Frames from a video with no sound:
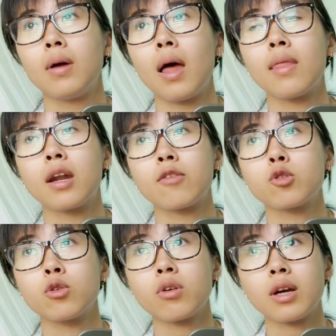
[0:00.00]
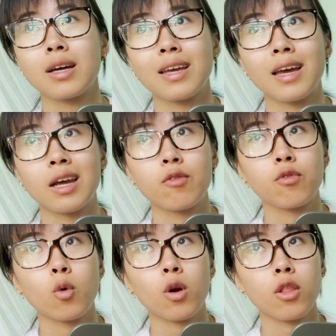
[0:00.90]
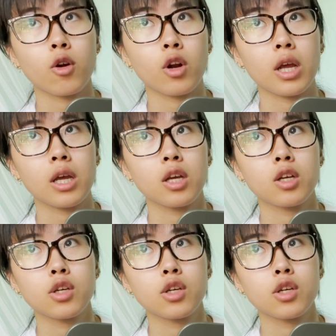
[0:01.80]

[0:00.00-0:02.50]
And then I have tutoring again at 4:30,